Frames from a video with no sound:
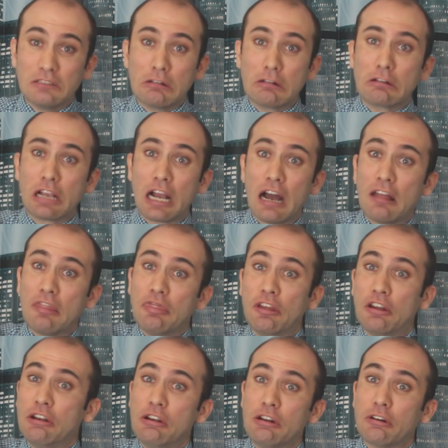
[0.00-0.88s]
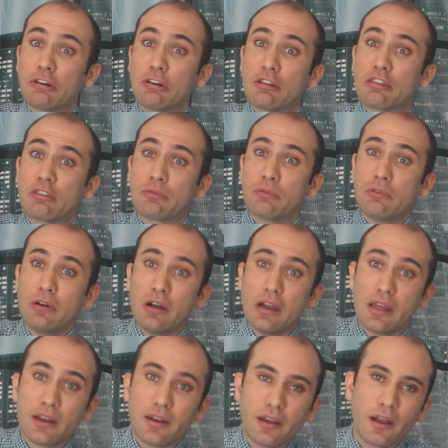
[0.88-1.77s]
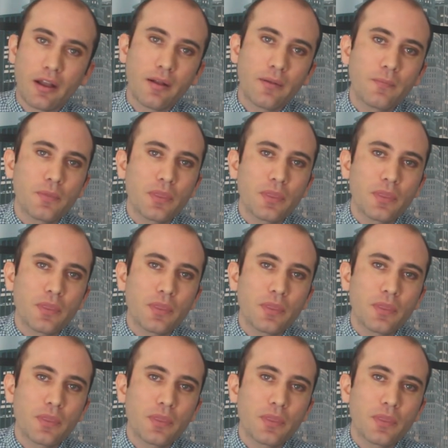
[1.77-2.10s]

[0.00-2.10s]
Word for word: Oh god, the nerds won!